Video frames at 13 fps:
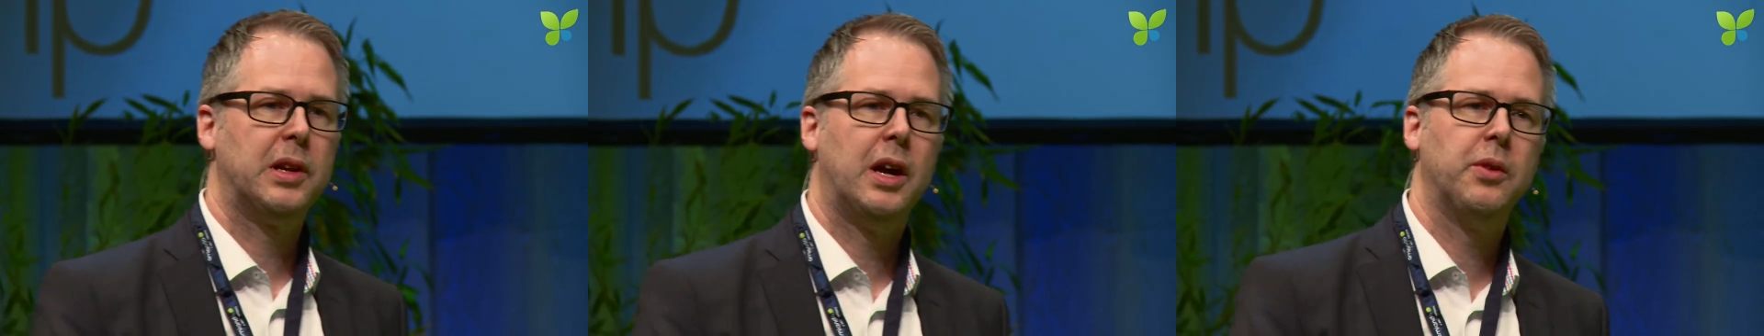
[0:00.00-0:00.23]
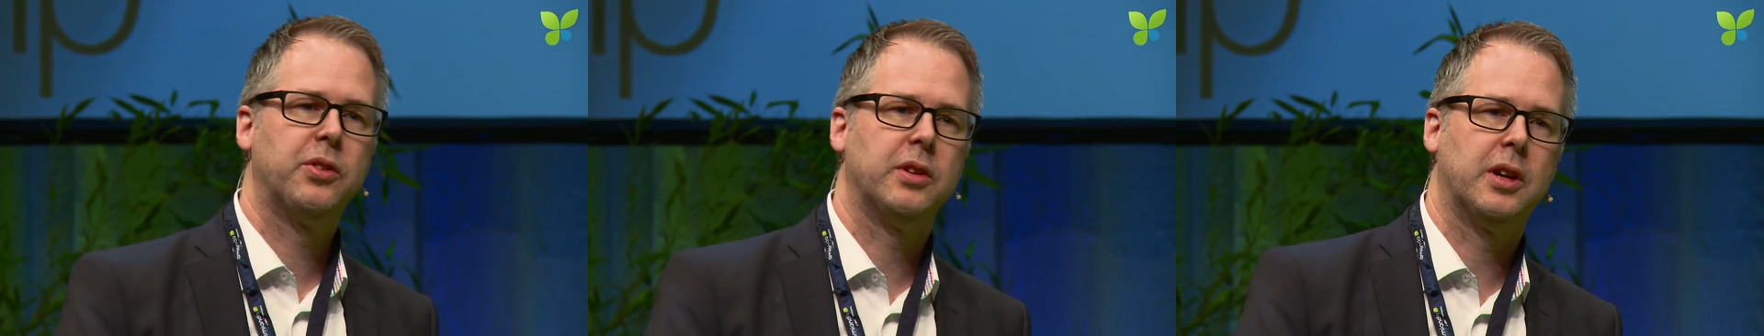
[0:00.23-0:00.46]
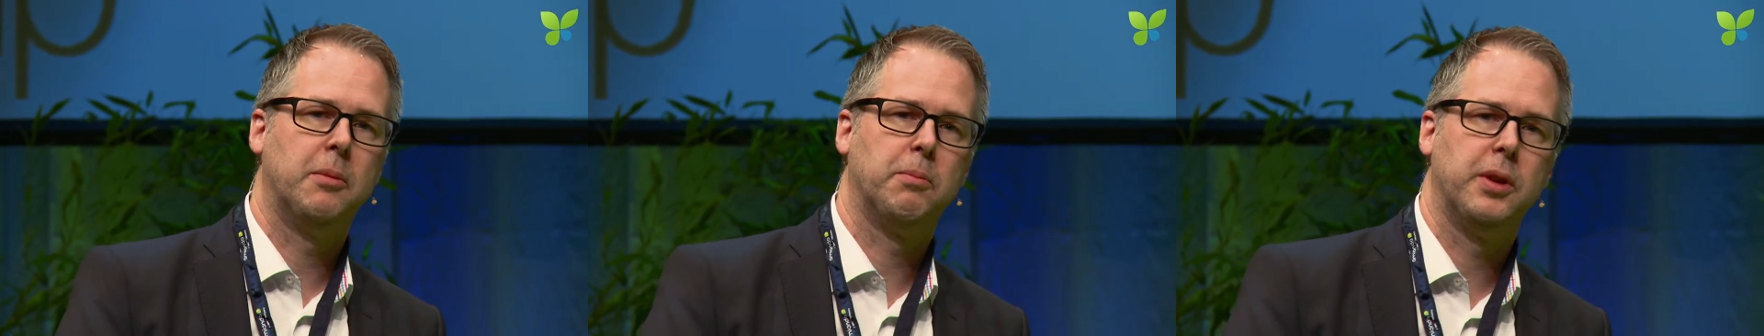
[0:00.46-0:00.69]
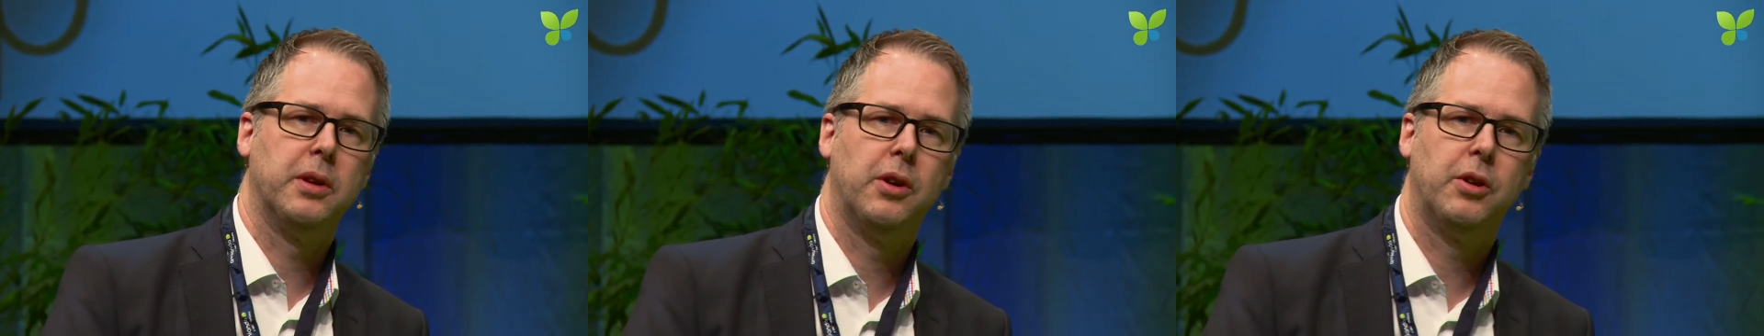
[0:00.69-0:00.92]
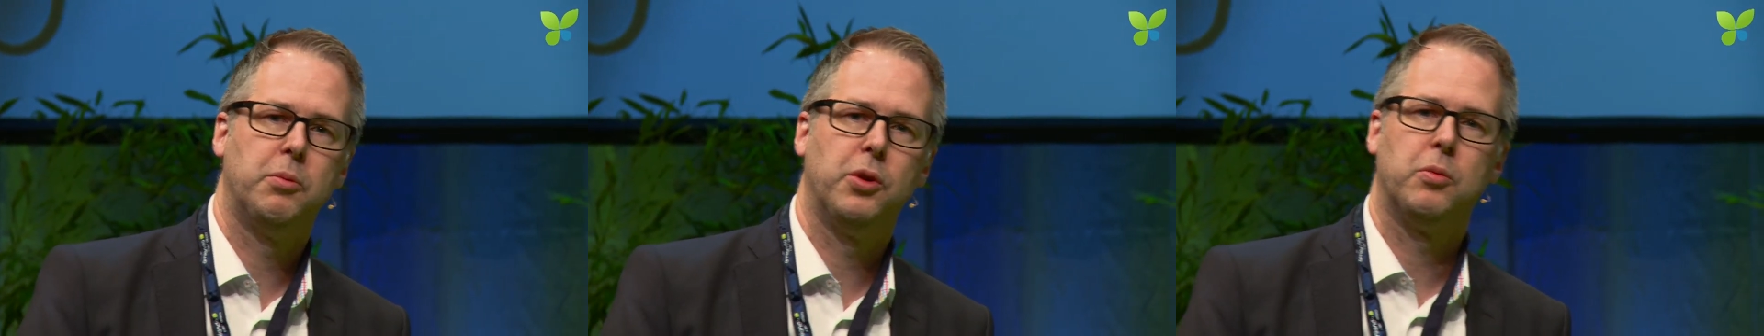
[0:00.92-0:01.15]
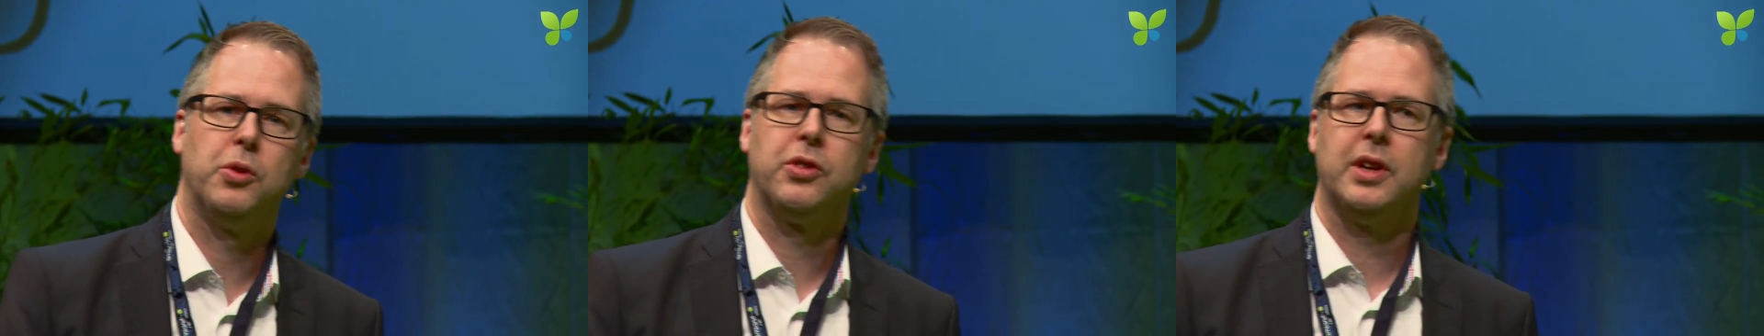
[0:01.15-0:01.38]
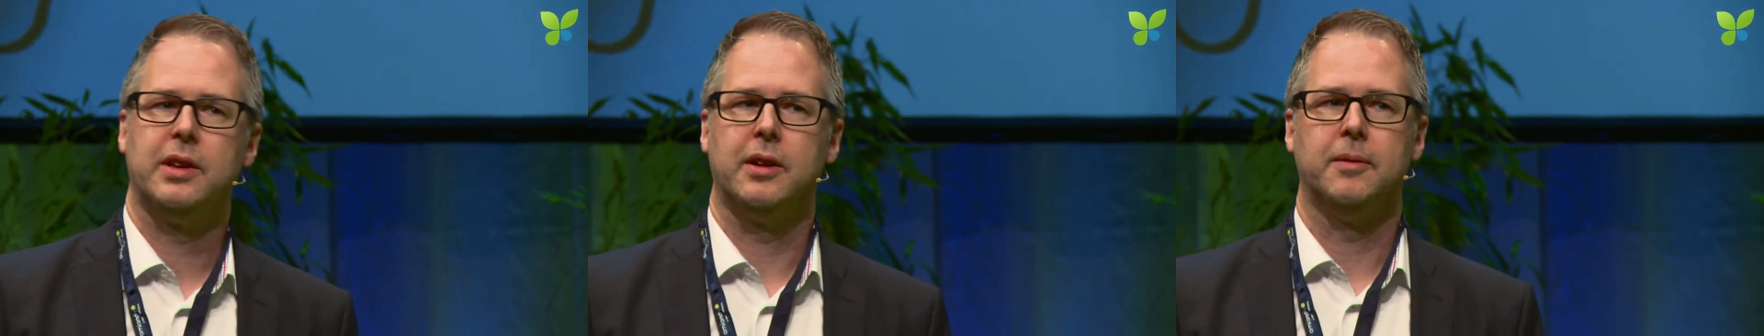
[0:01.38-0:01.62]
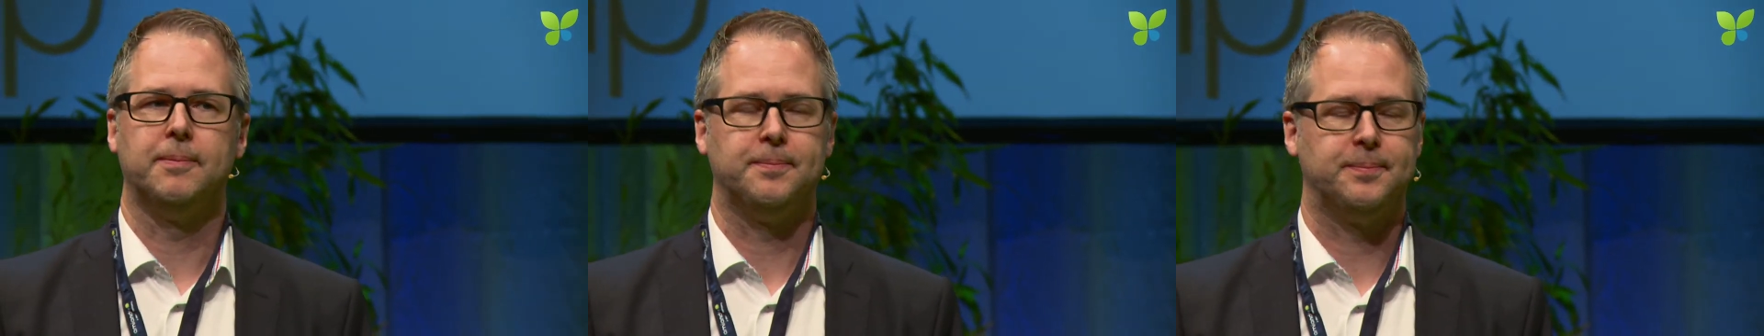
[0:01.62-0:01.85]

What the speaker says: housing company, Örebro Bostäder.